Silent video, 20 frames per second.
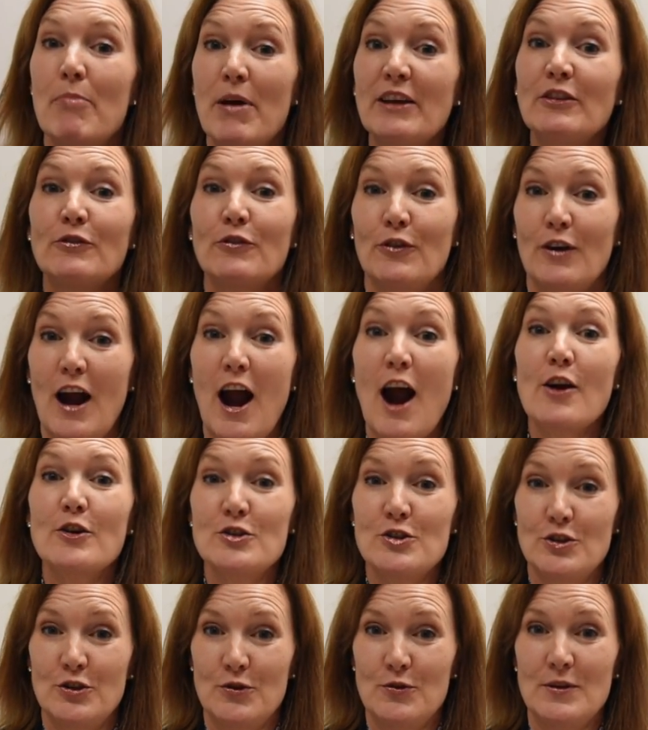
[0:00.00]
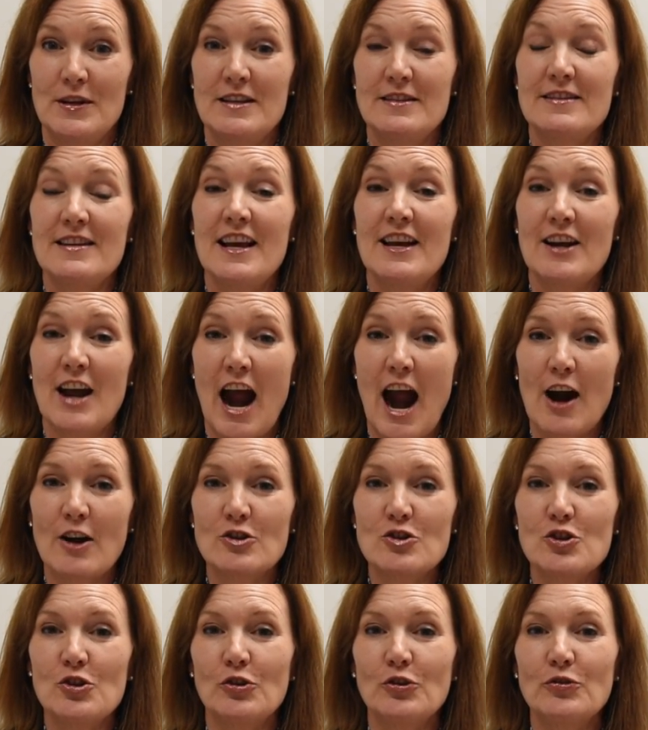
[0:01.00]
best for our students and
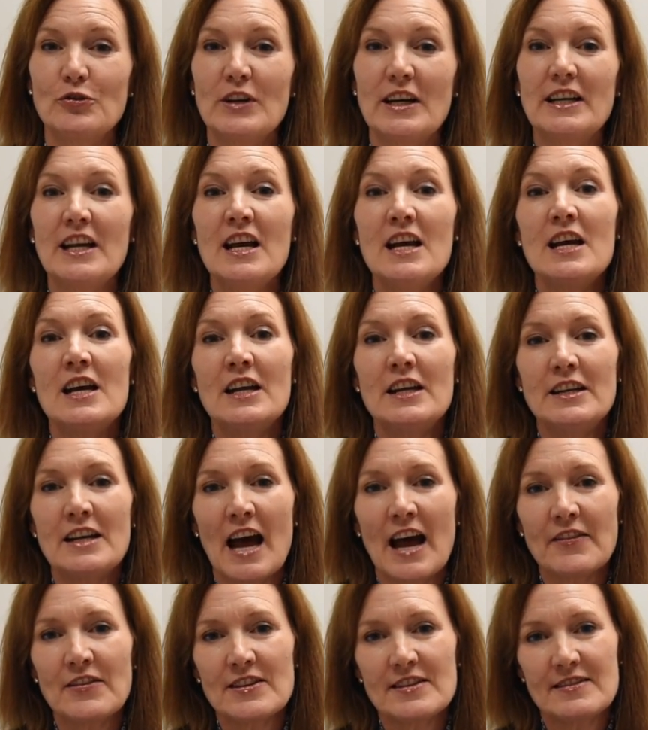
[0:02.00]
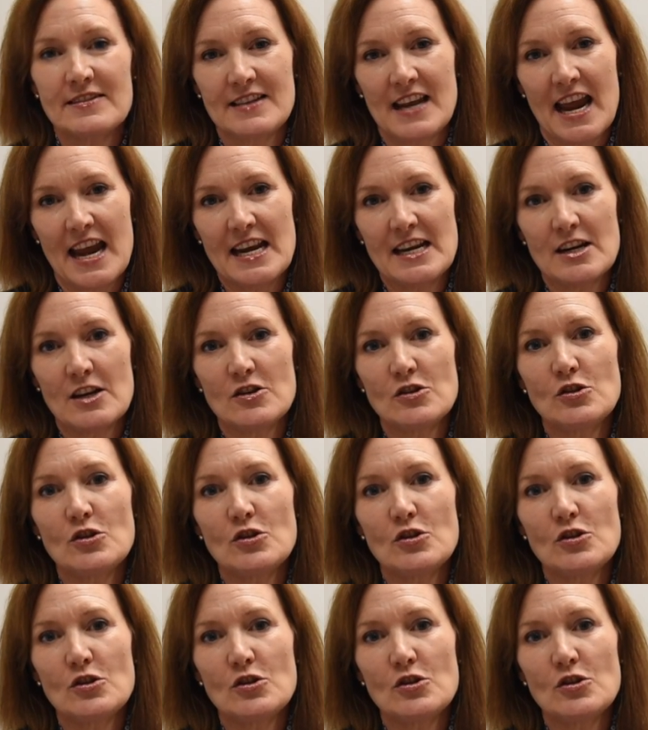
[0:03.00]
our children, not the state.